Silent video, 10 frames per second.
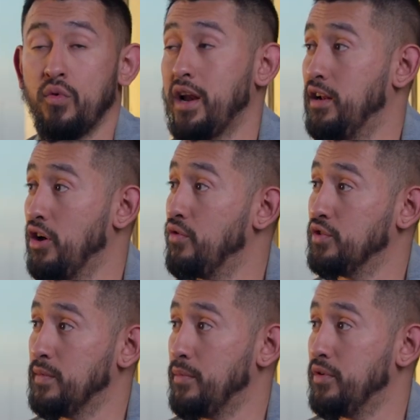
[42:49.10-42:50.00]
wanted all
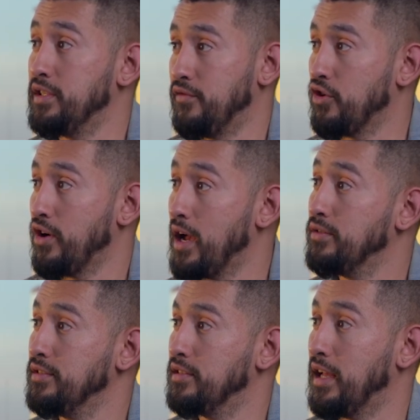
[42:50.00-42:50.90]
those memories for her
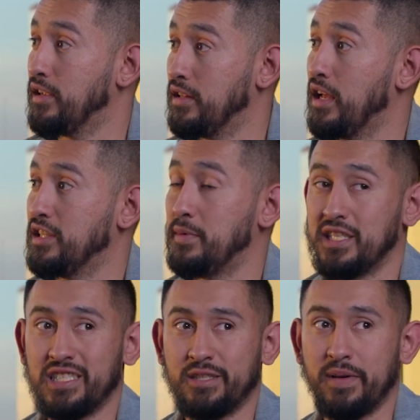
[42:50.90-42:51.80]
house, like
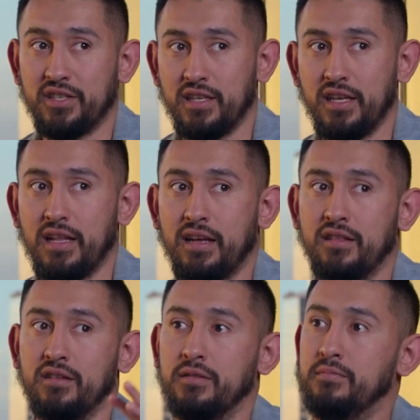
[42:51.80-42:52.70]
especially
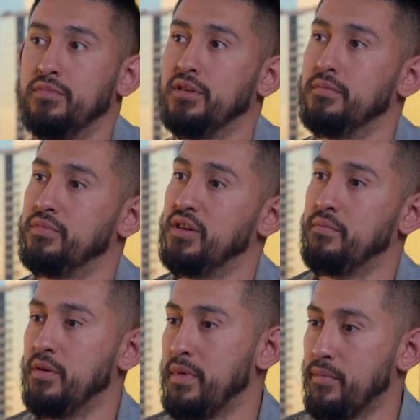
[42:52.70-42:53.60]
like
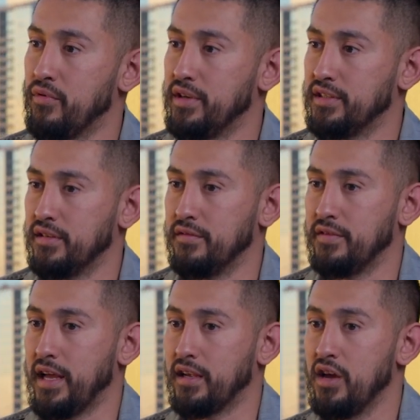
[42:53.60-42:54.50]
the memories of
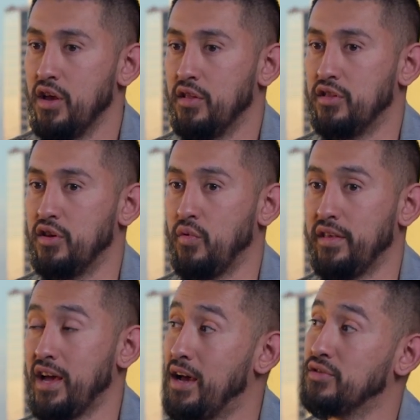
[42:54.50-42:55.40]
like the way
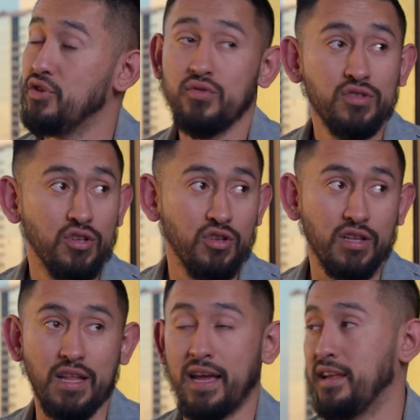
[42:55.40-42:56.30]
the house used to
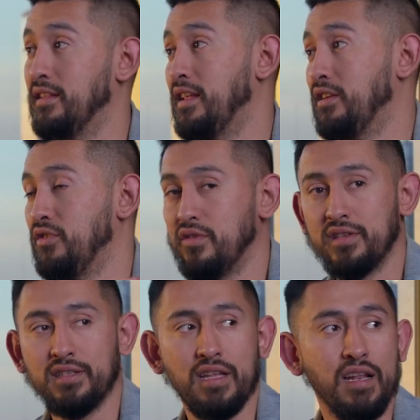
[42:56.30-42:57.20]
look like, and like
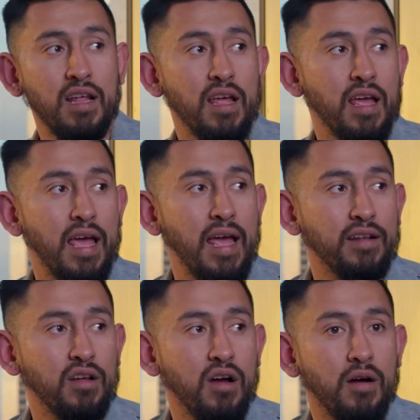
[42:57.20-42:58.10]
this and that,
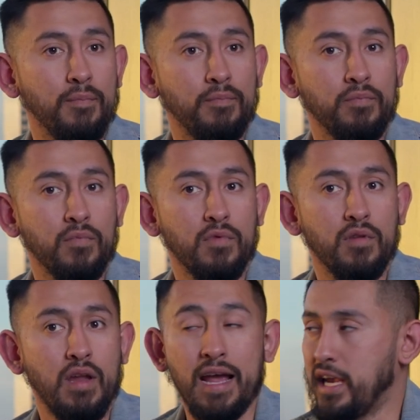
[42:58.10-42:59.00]
and
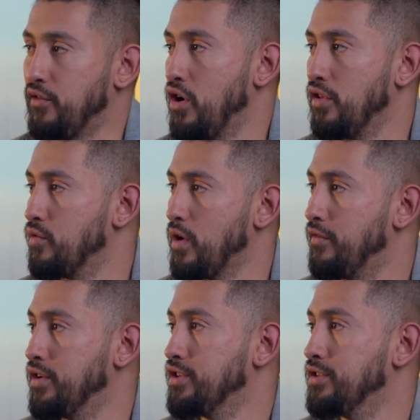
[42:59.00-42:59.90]
I gave her all the raw
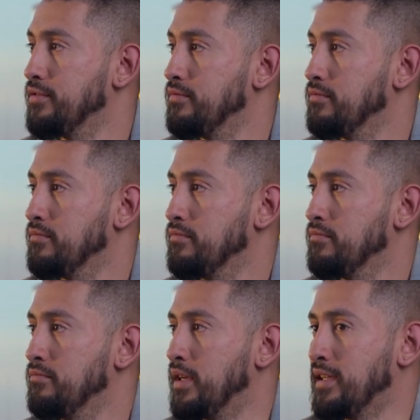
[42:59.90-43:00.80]
footage.
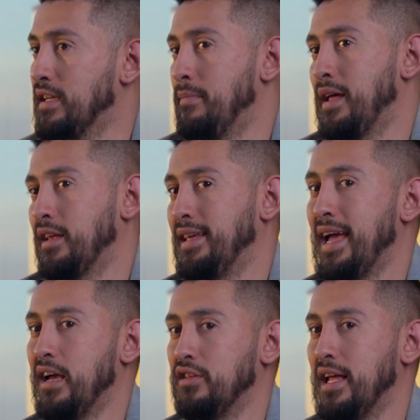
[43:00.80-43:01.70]
Because I'm like,
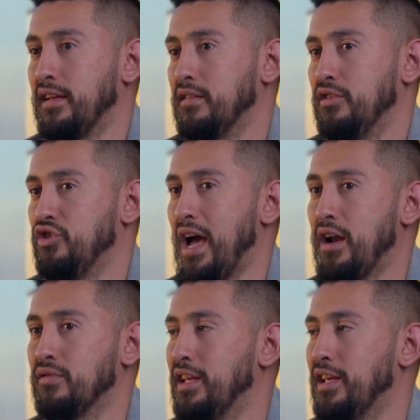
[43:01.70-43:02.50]
I don't